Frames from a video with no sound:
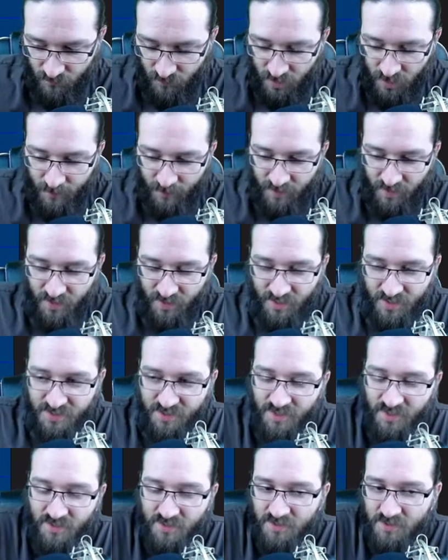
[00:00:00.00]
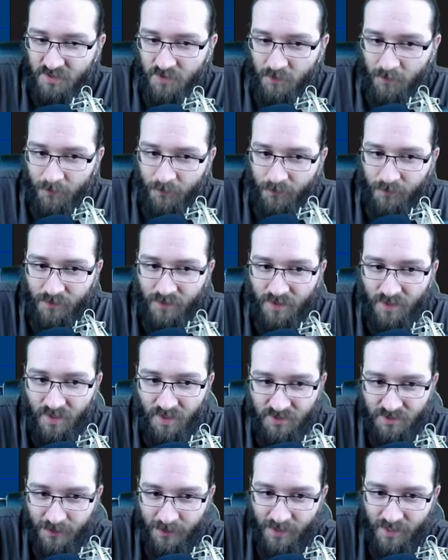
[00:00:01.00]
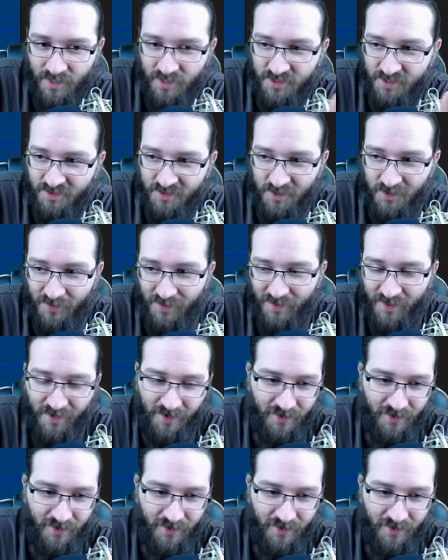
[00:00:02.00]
going to be an easy thing to do, so I'm not going to start with that.